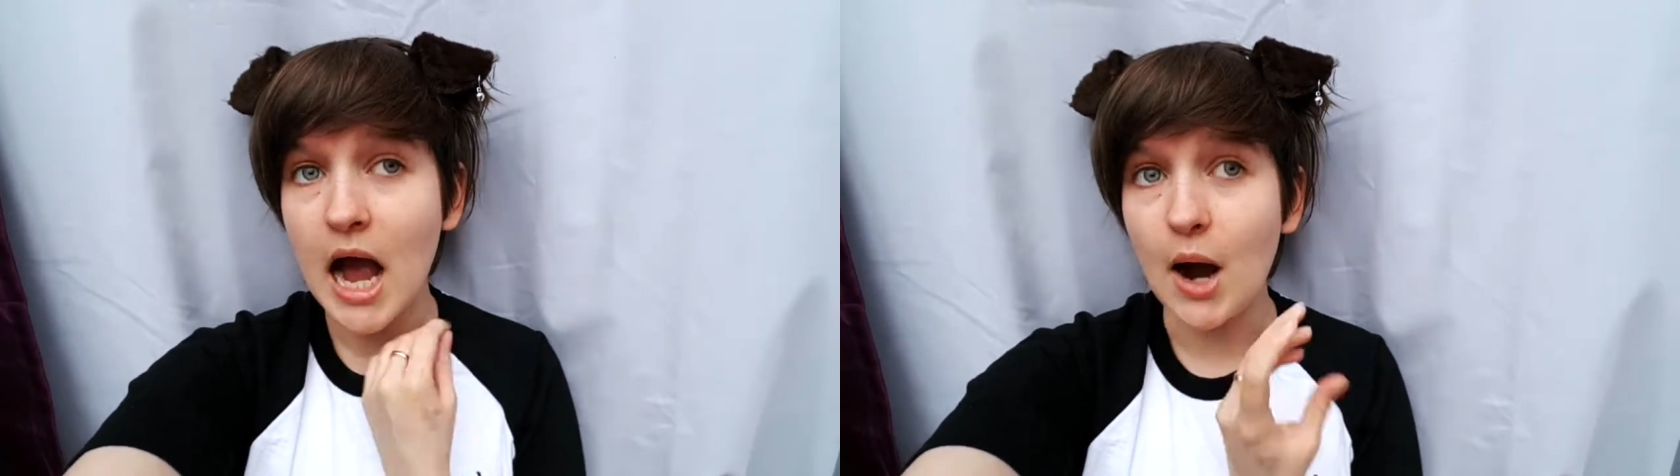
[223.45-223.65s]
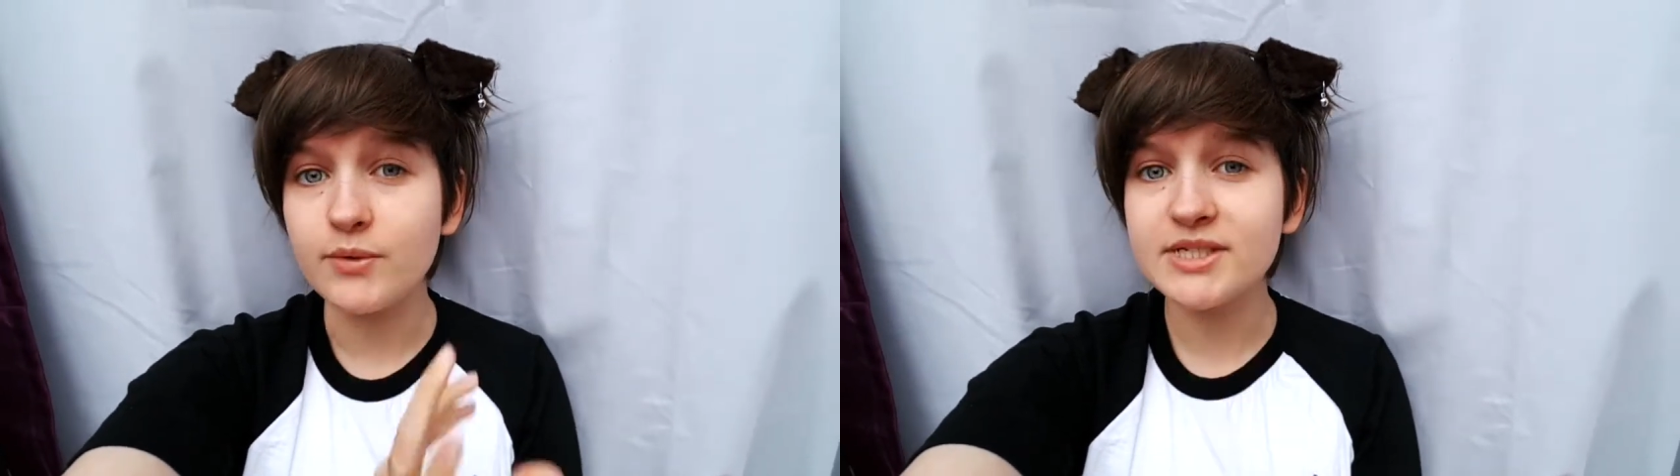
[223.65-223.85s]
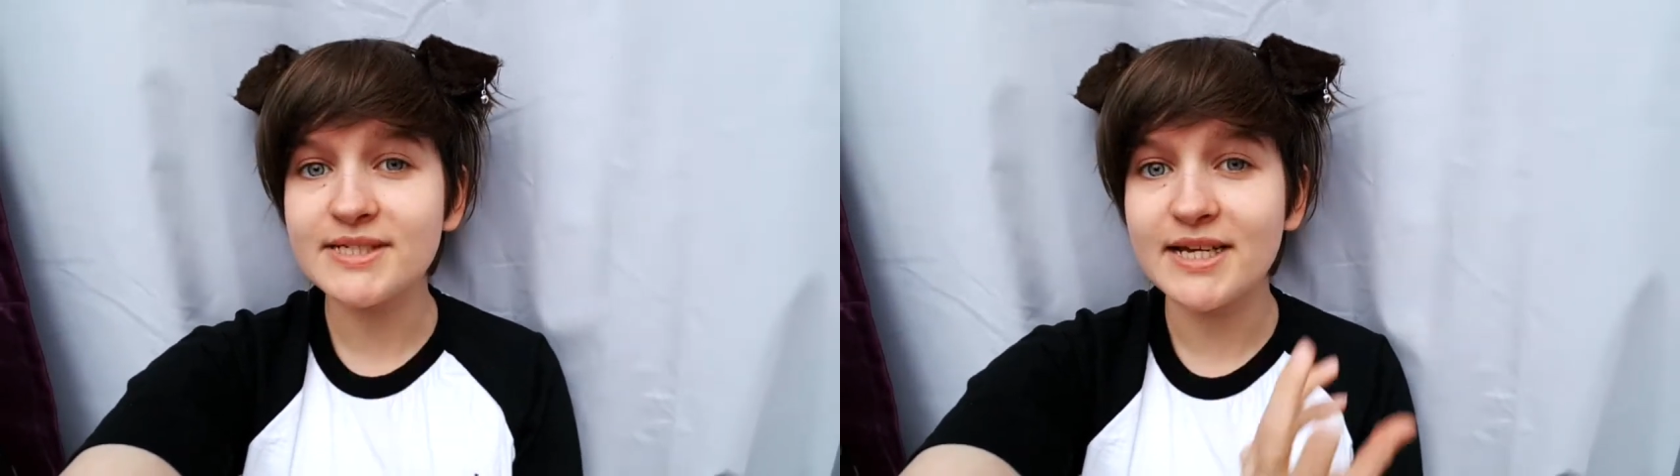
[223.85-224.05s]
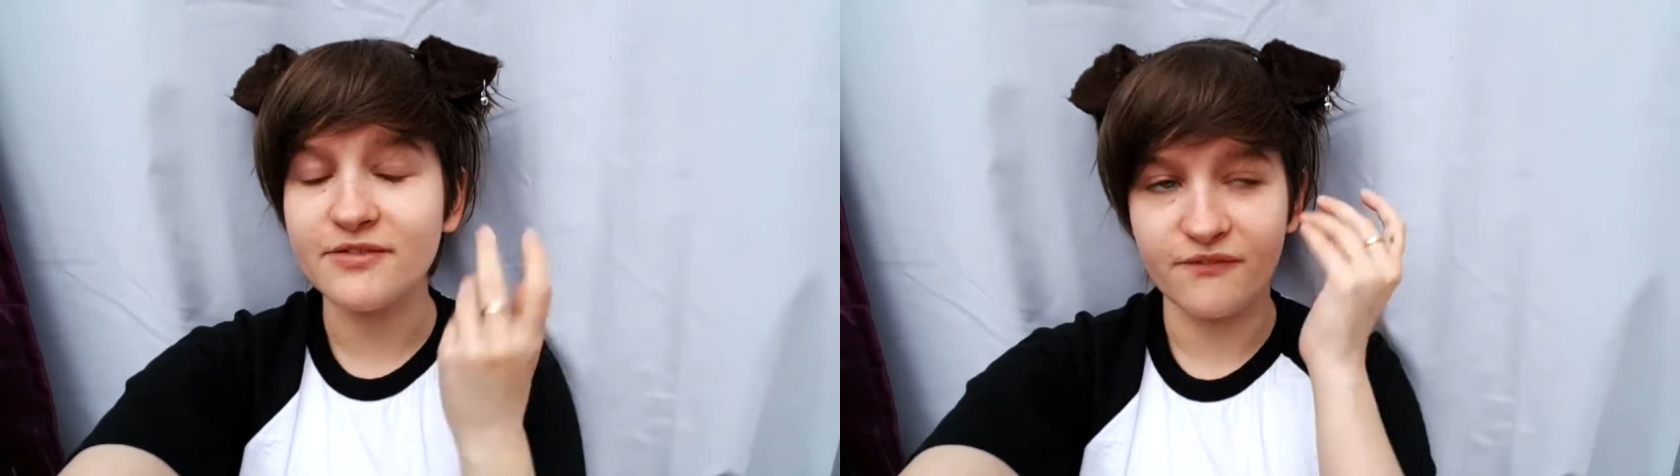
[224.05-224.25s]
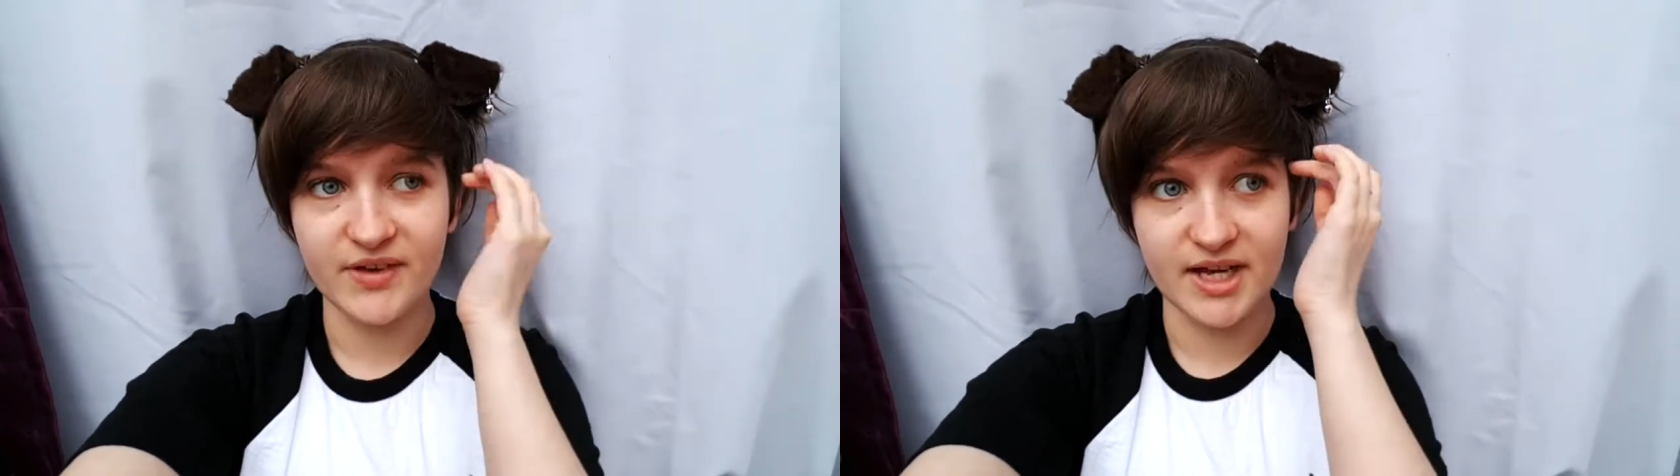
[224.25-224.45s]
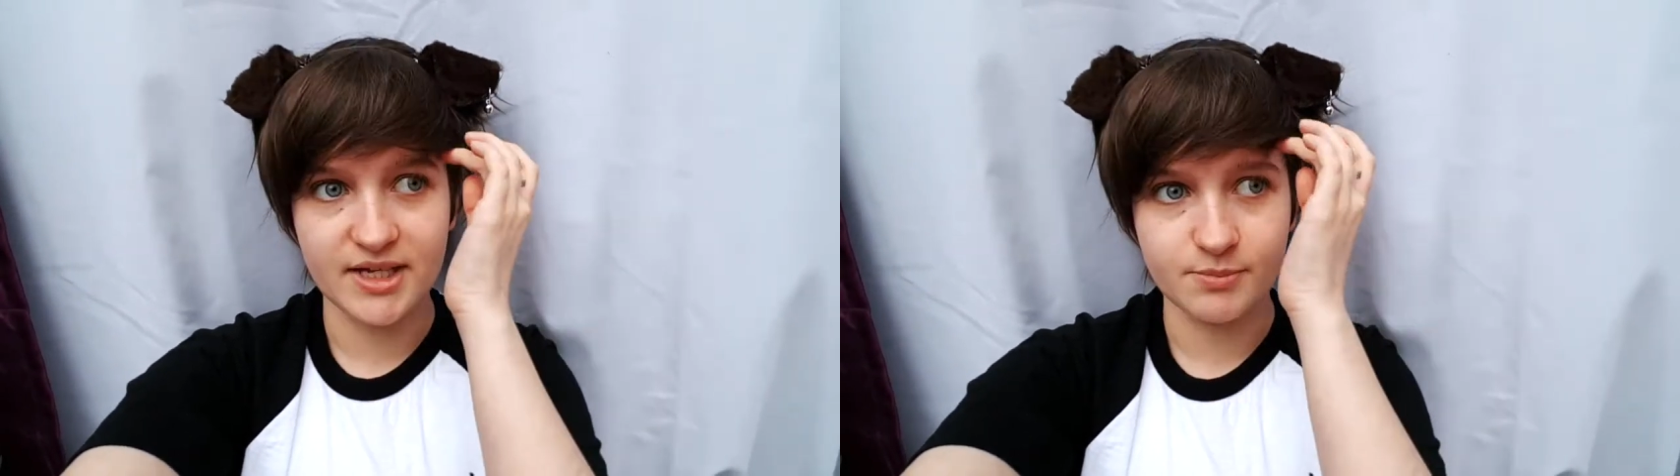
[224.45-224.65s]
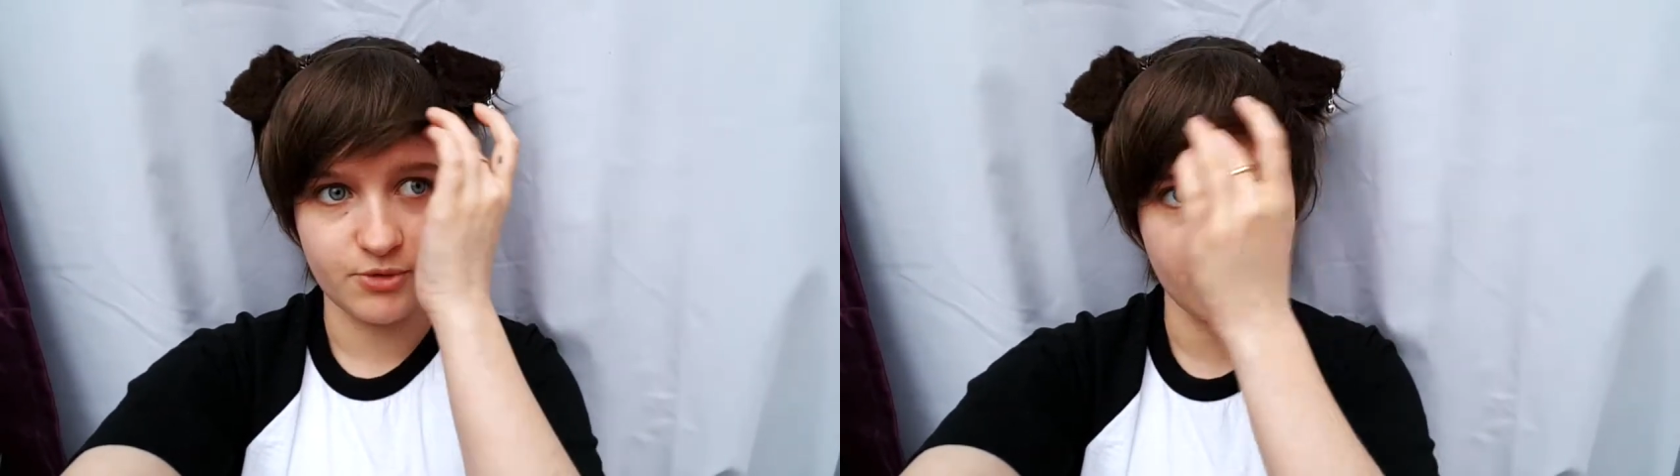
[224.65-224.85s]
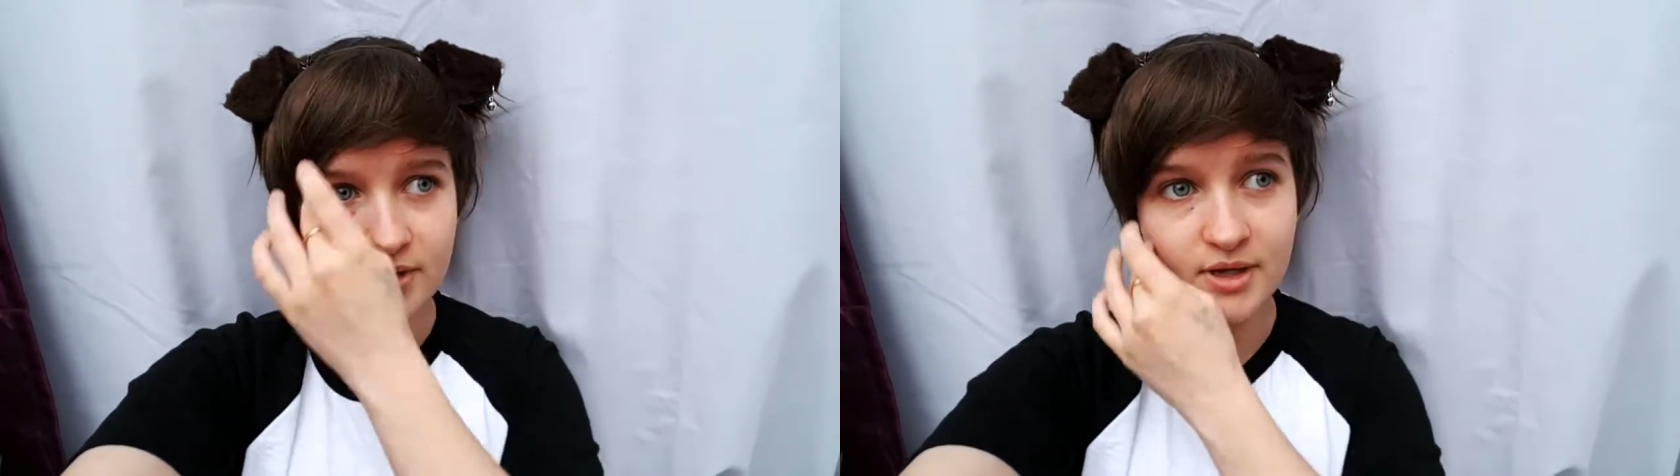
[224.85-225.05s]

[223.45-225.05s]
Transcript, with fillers: I wouldn't say it's fears, but